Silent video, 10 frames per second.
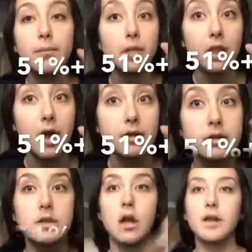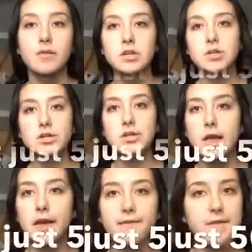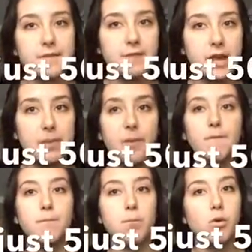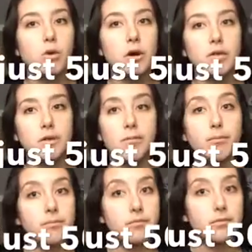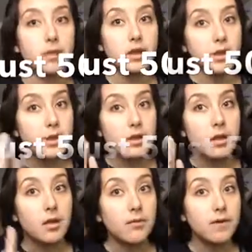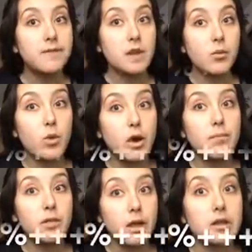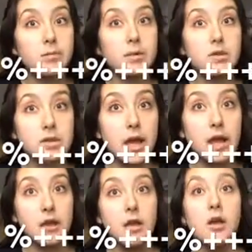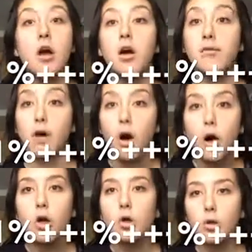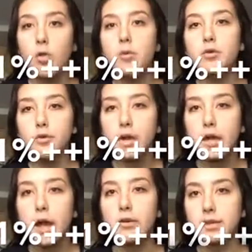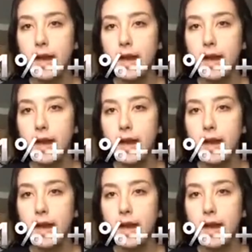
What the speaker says: plus, not even just like 50, but more, the 51+% of all global greenhouse